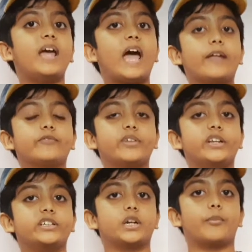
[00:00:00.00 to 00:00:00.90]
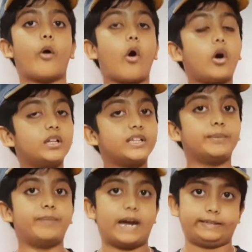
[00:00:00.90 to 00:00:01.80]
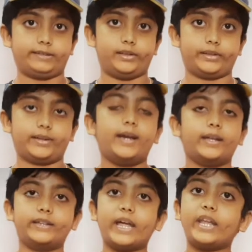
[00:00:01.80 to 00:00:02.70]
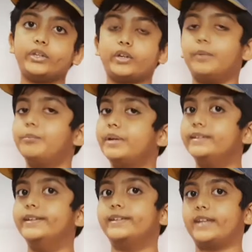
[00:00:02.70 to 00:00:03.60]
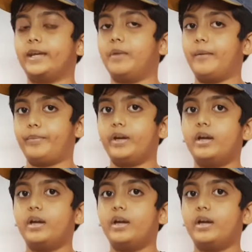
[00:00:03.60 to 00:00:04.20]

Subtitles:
and finish up all the battles. Then you can beat this game up.